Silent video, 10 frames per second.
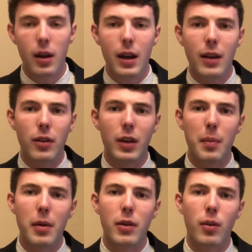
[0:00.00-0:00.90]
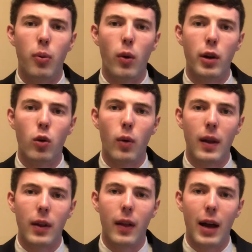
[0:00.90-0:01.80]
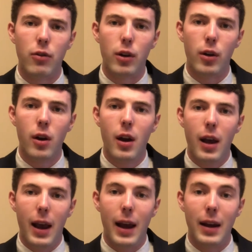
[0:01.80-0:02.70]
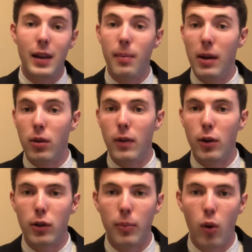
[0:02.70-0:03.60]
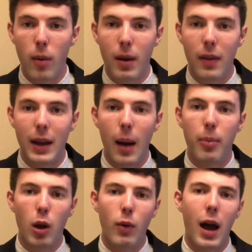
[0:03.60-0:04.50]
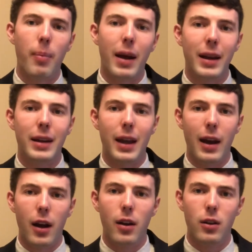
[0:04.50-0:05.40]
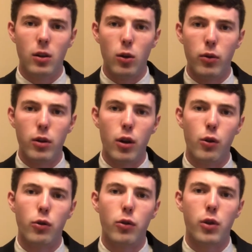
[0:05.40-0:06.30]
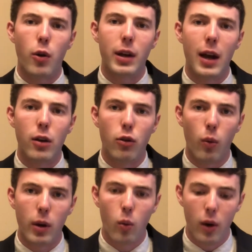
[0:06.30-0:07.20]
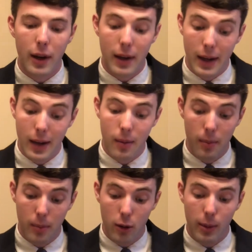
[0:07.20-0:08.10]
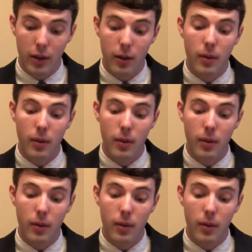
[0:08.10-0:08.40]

is a team that disappointed greatly last year. And in the midst of their disappointment, they got blown out by Indiana, losing to the Hoosiers 38-21 in Bloomington.